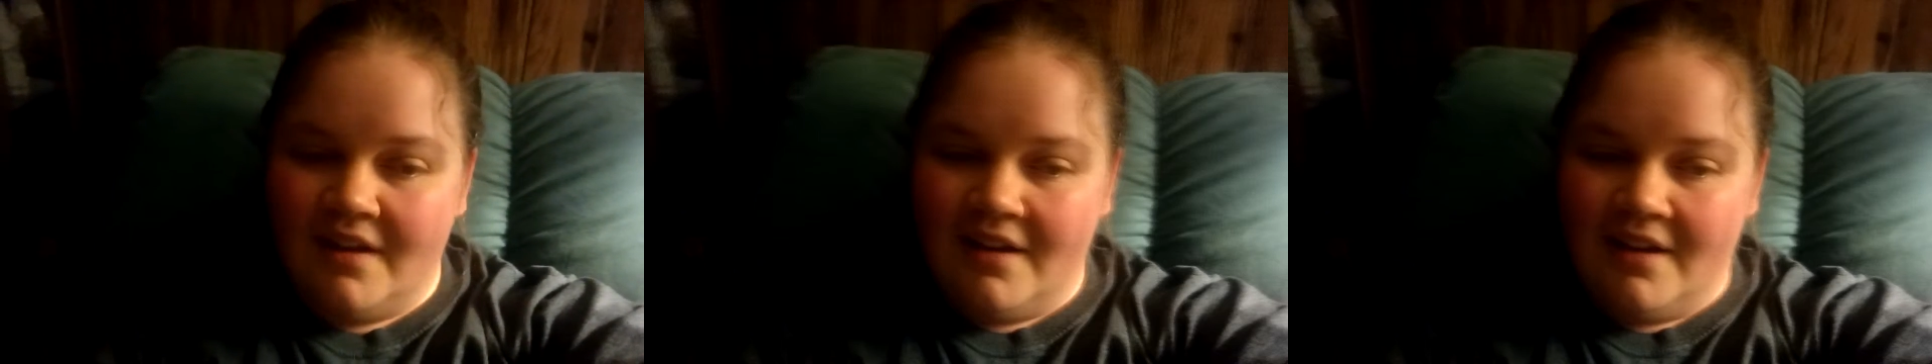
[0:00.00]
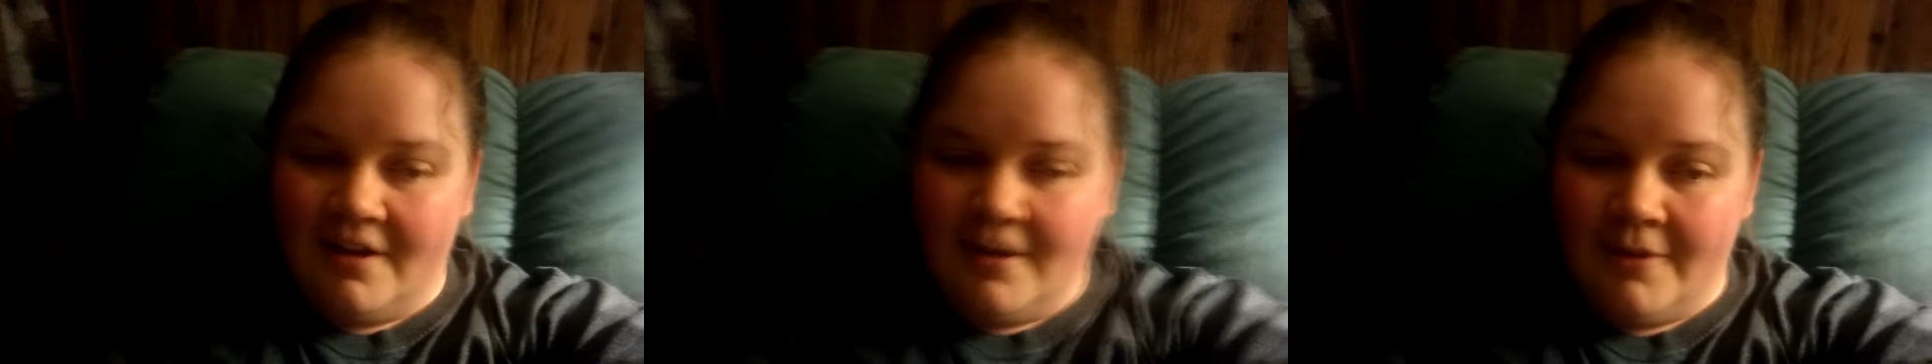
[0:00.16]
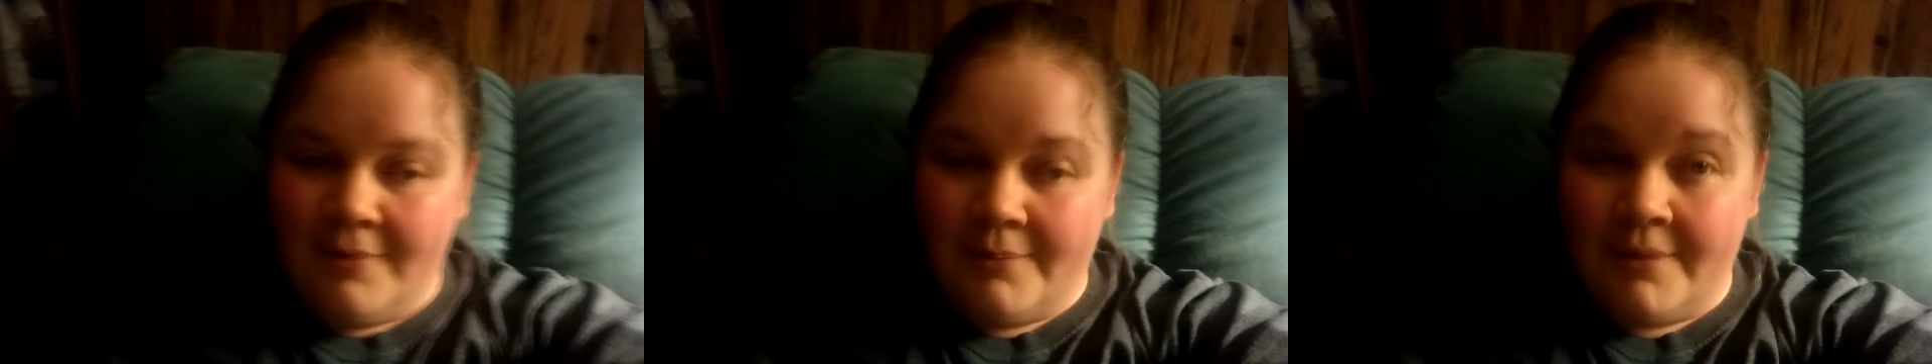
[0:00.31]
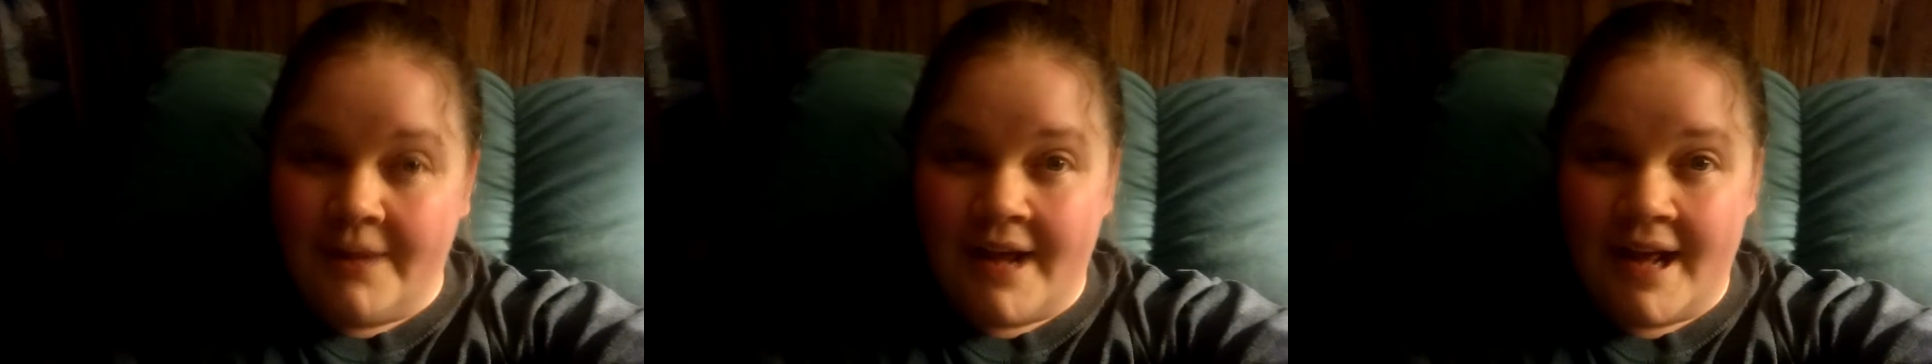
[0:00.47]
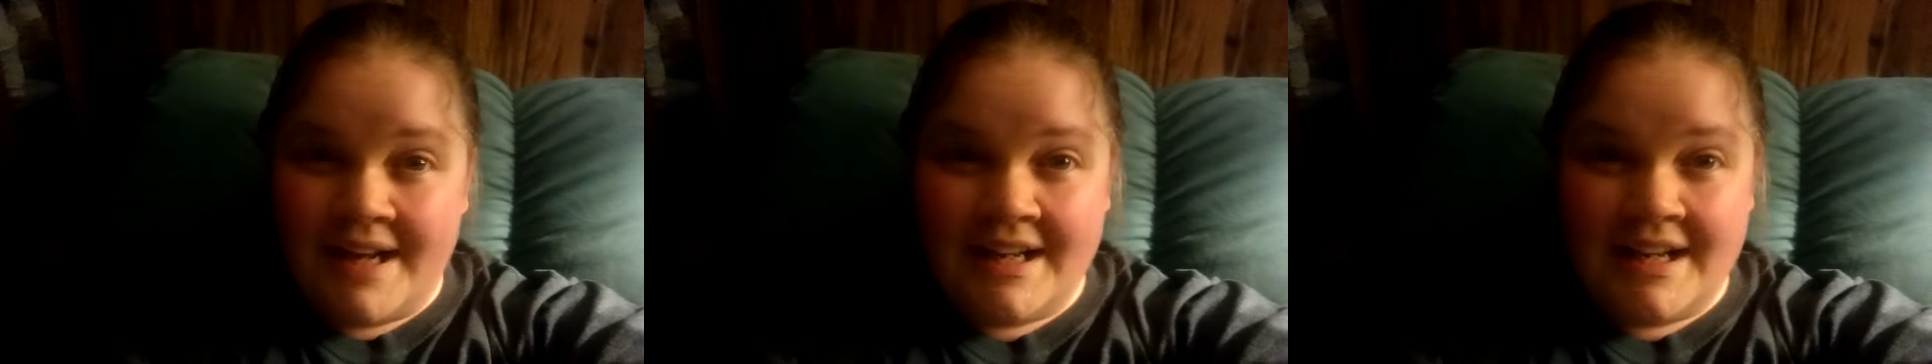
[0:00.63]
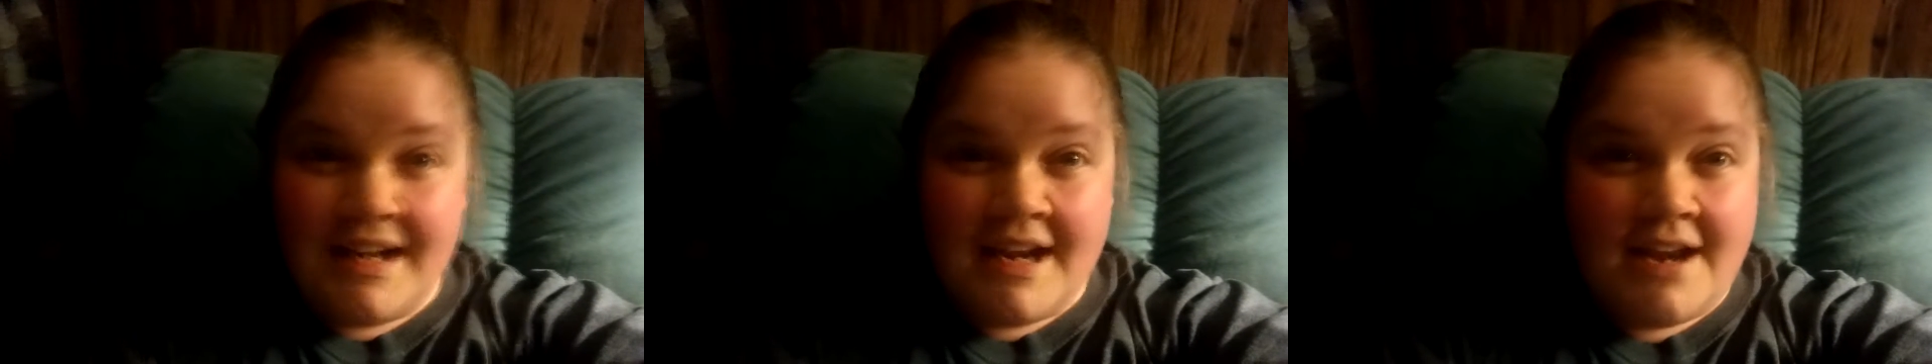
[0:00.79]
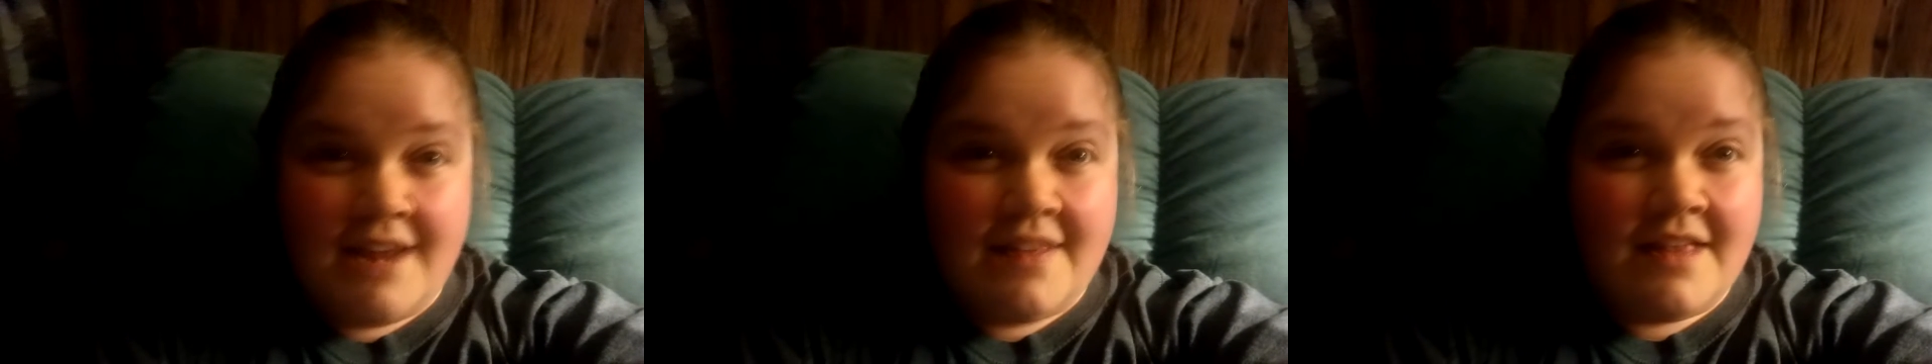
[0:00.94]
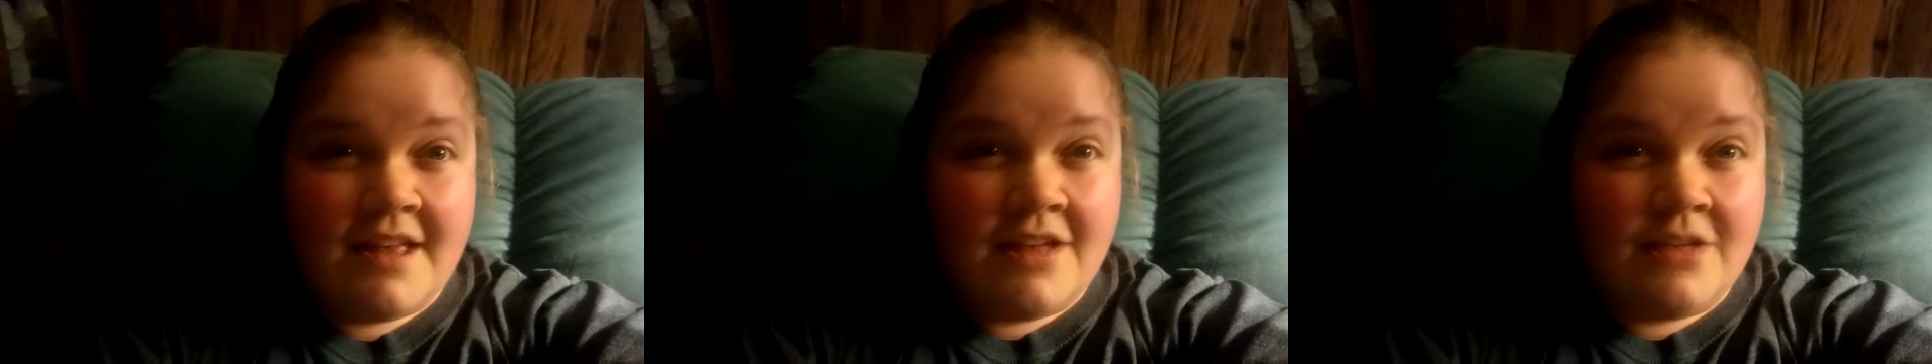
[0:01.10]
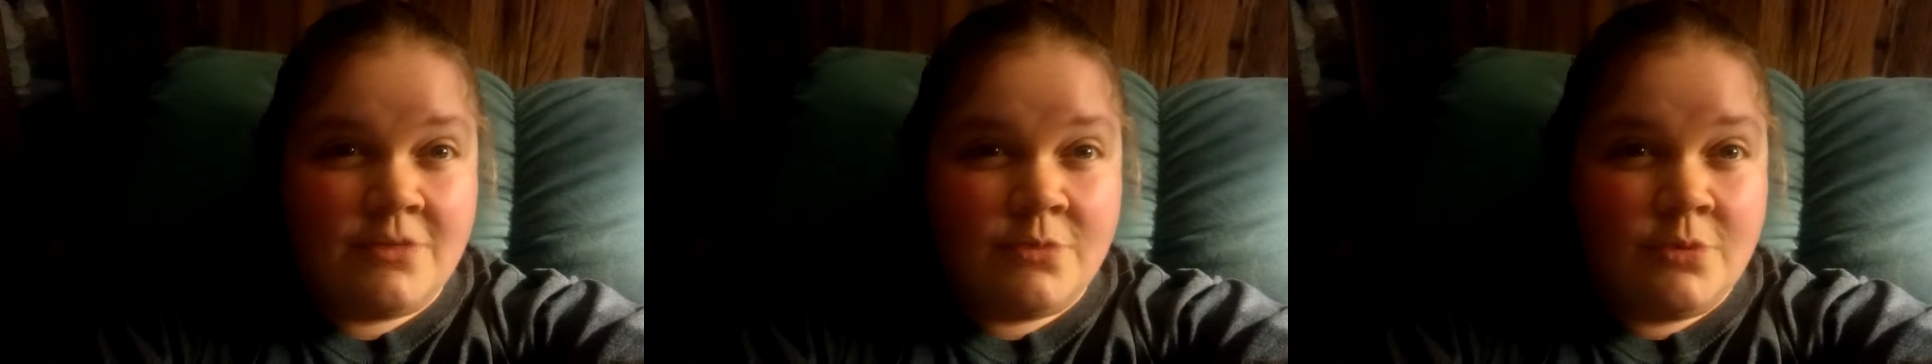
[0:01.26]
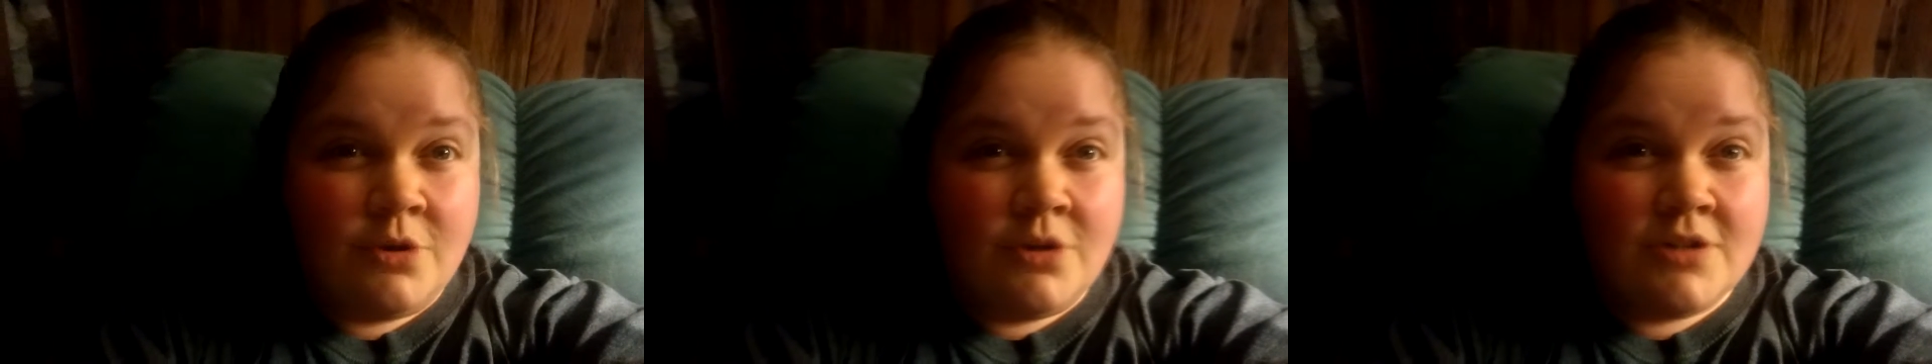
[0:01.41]
But I did get
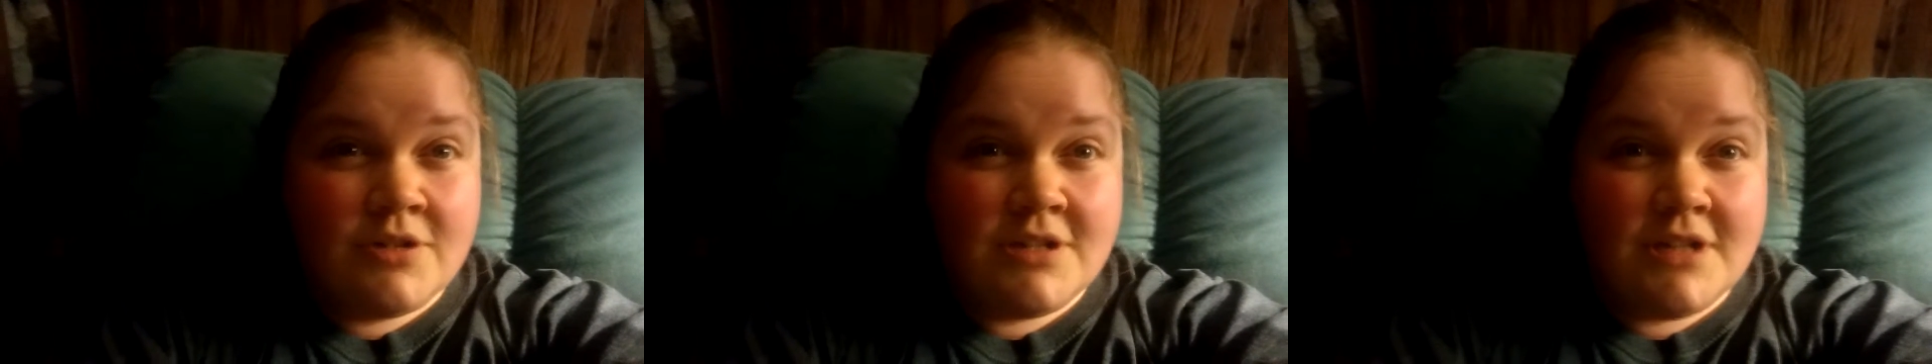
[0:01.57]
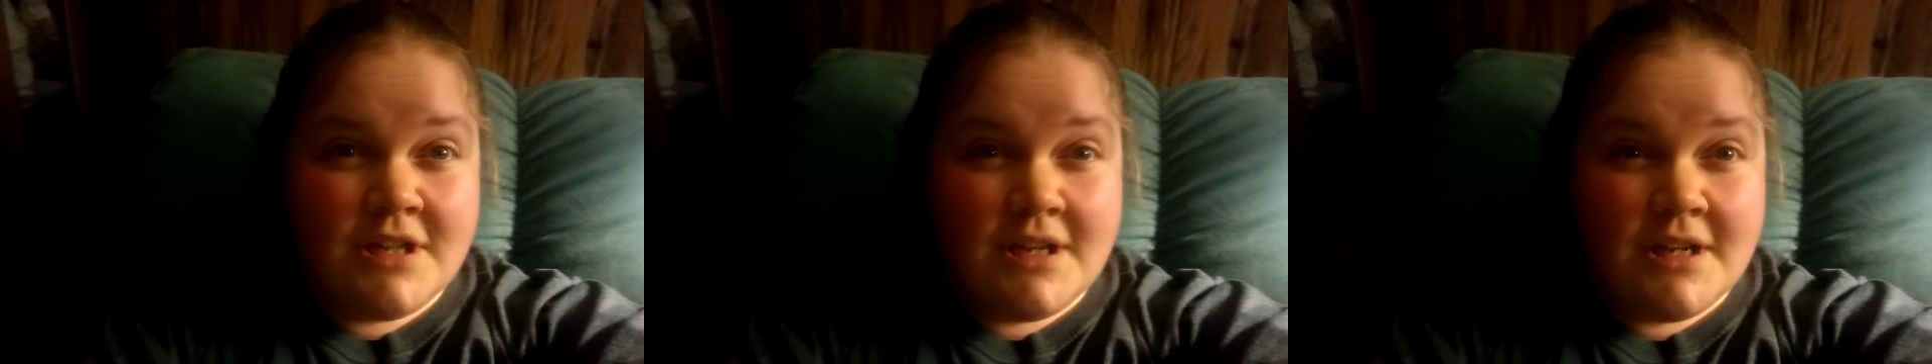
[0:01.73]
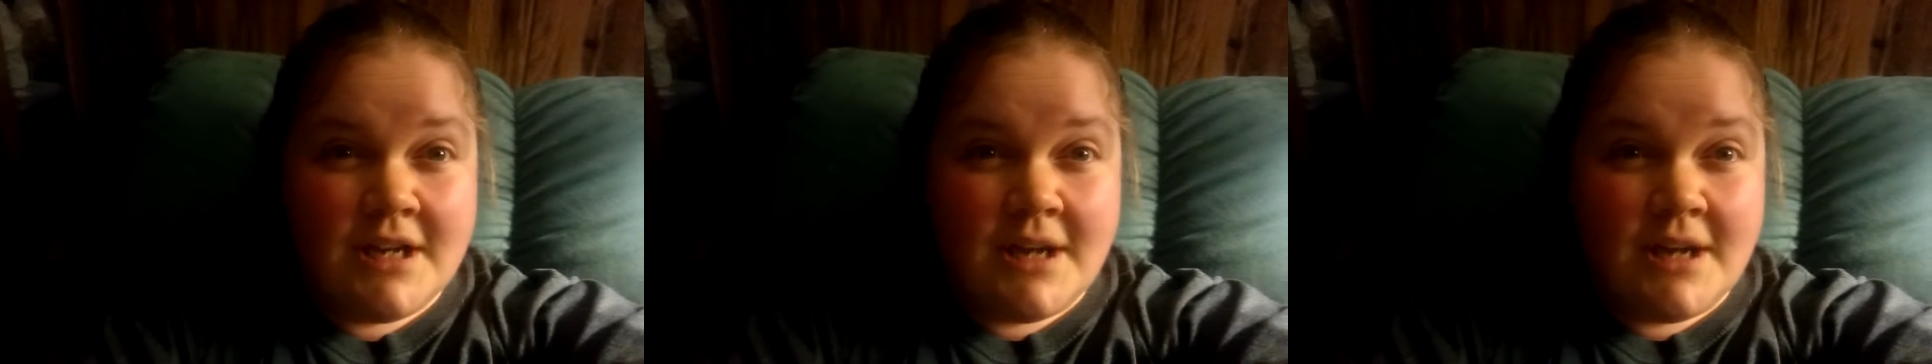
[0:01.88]
8,000 words done,